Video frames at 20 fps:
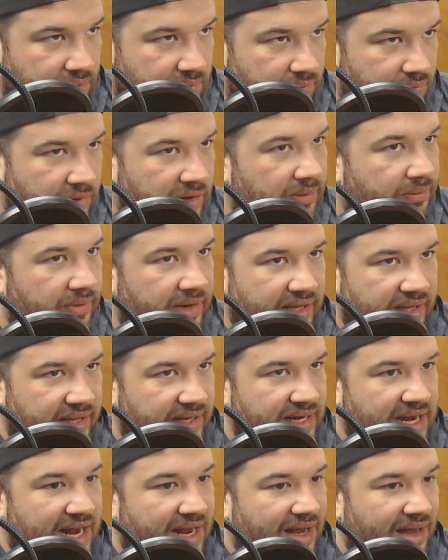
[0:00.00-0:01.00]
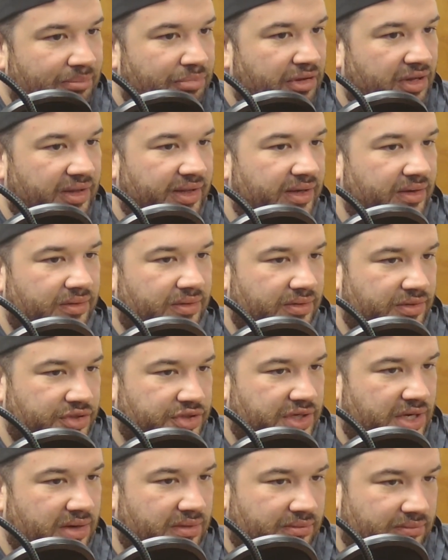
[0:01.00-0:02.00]
We're really not a political
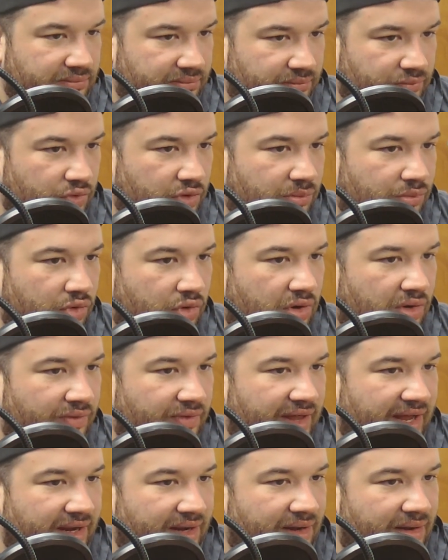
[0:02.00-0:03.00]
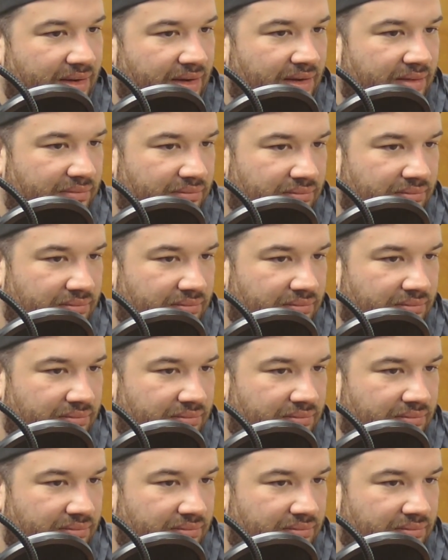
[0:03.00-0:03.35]
show. We're more of like a